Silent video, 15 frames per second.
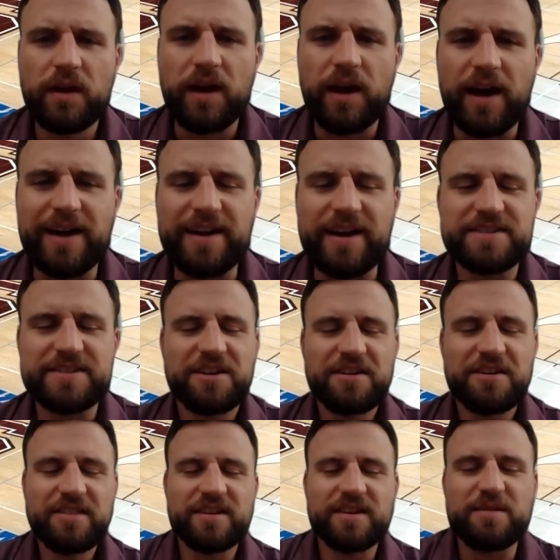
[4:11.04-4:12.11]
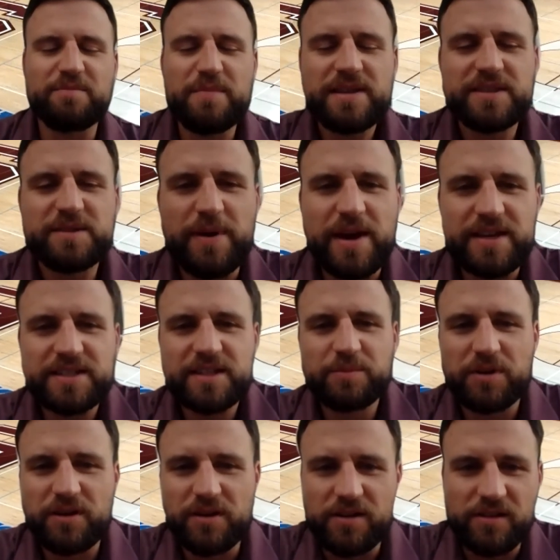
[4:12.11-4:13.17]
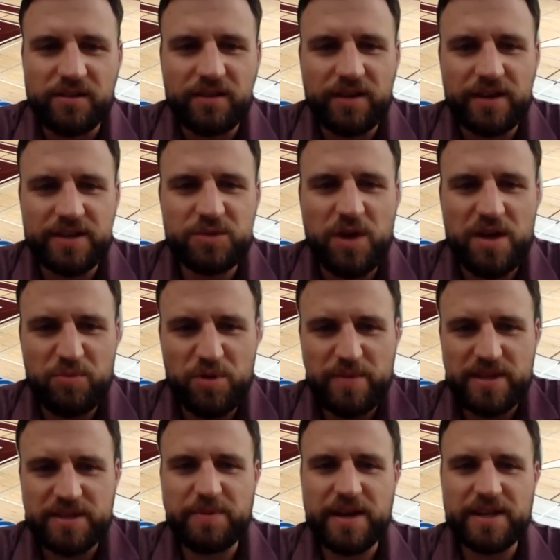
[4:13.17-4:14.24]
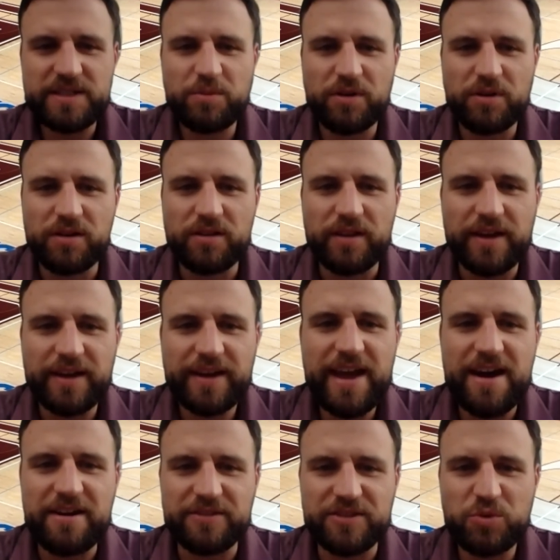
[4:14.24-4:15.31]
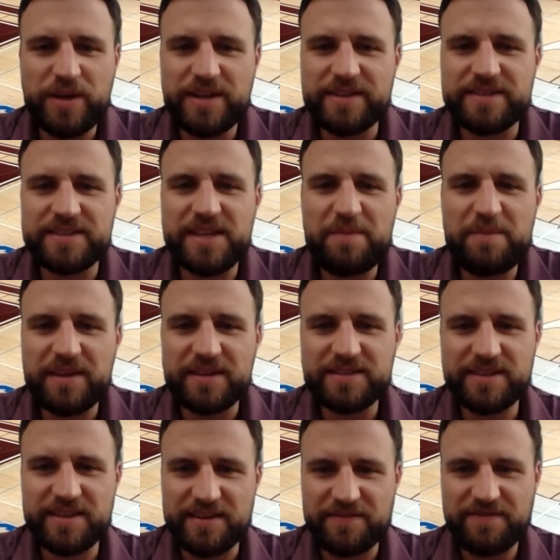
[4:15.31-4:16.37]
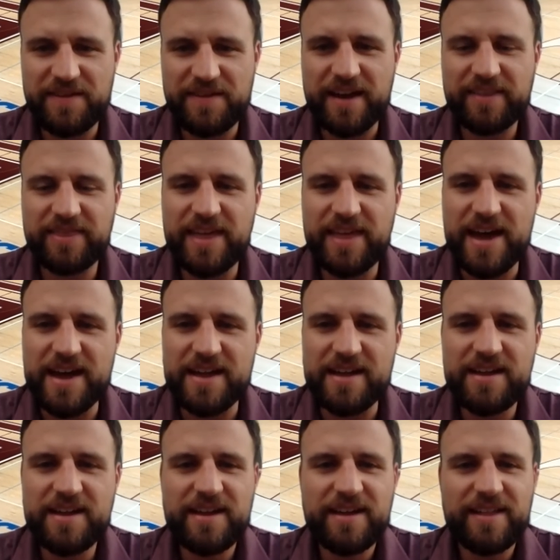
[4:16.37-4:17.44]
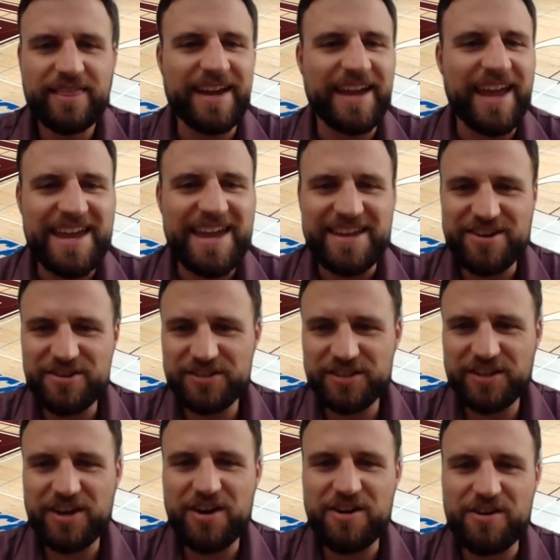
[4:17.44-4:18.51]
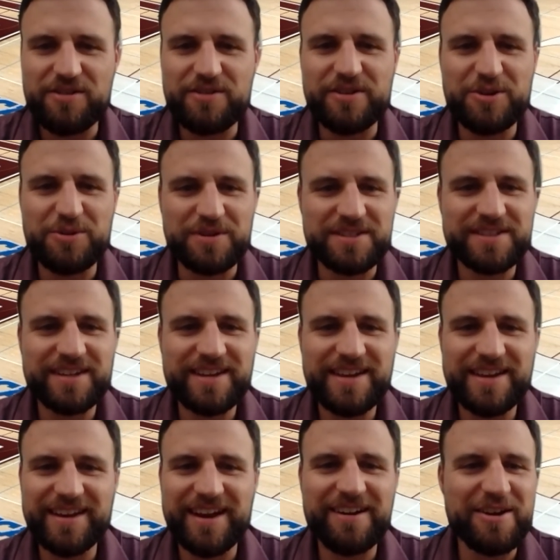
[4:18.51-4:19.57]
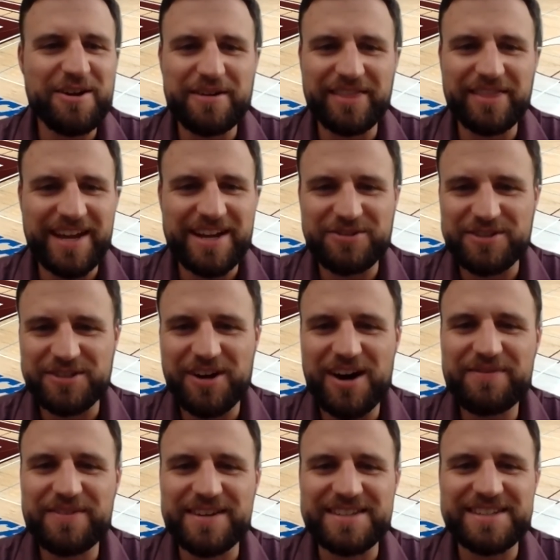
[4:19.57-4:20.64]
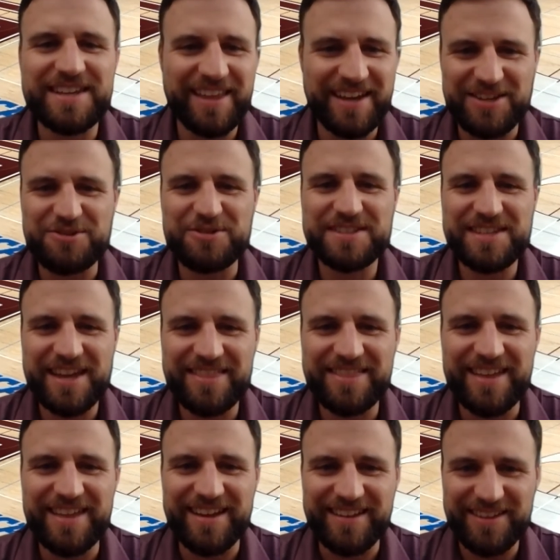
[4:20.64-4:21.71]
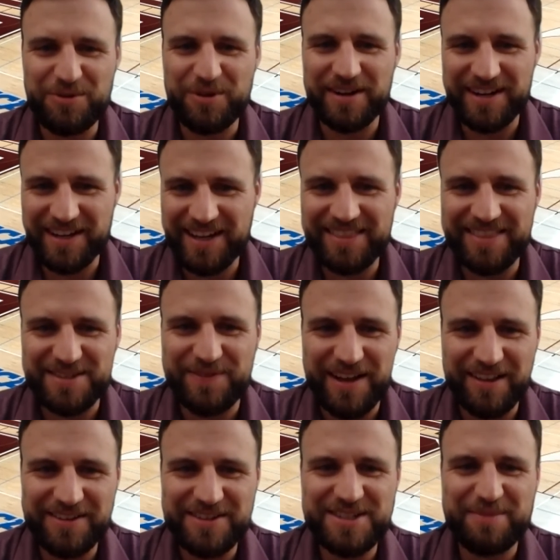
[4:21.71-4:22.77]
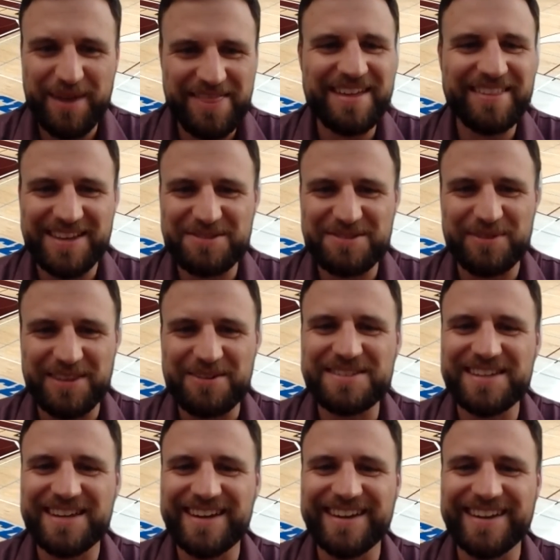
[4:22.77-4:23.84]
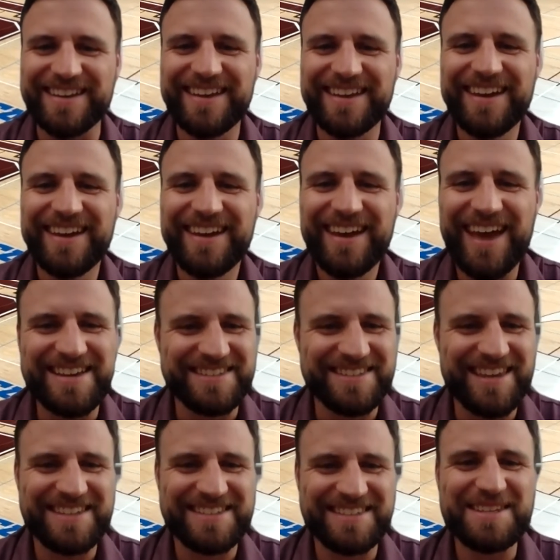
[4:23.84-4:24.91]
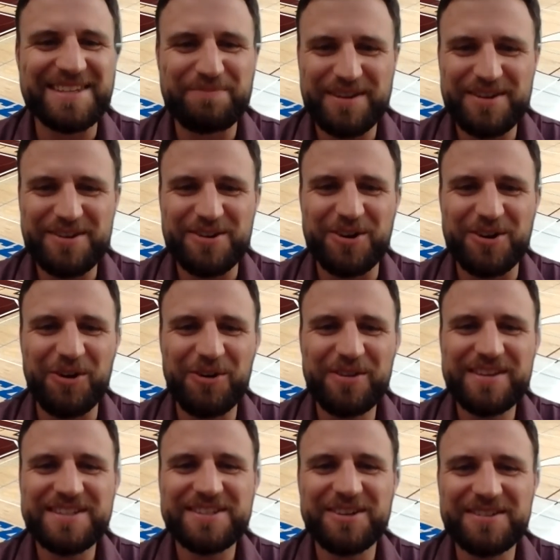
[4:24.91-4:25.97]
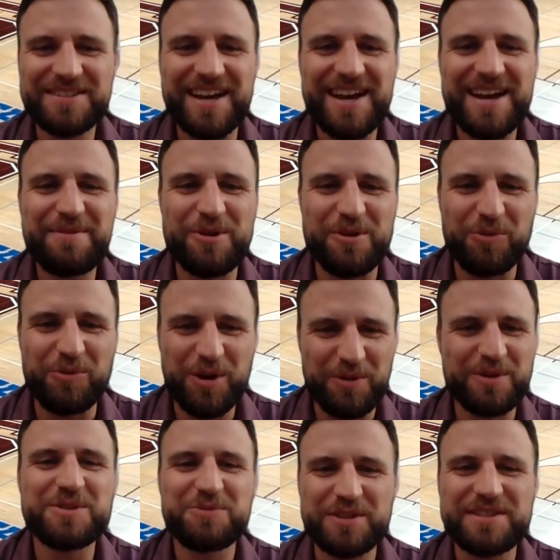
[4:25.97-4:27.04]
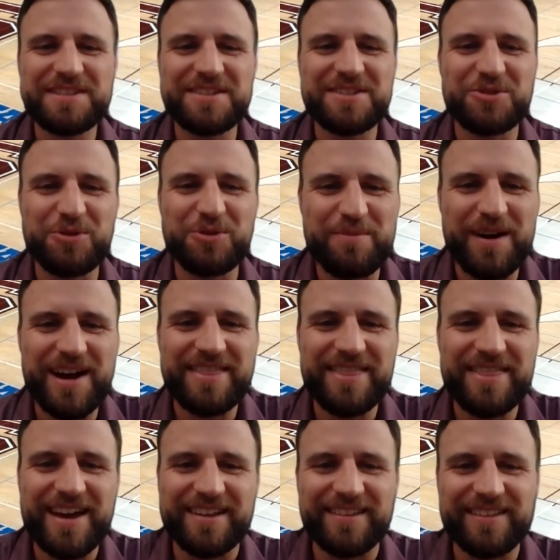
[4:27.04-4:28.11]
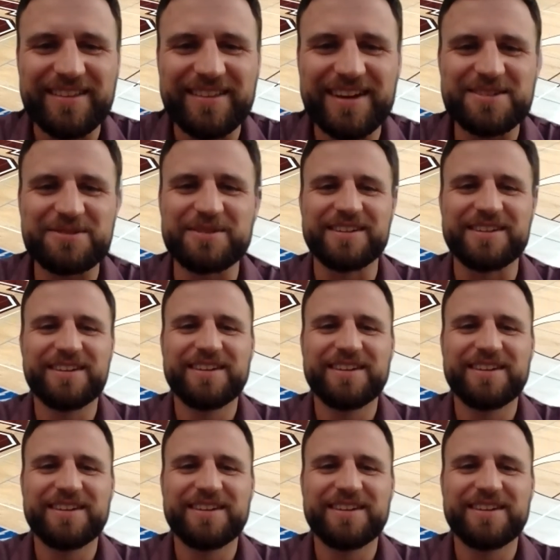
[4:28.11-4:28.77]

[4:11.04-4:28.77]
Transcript: I saw the men's basketball, Swarthmore men's basketball account tweeted something to the effect that 8 years ago you were sitting, I don't know, in Landry's office and you said that you were going to get this fellowship. I think that's what they're saying. Has this been your goal this whole time, or what's the story behind that tweet?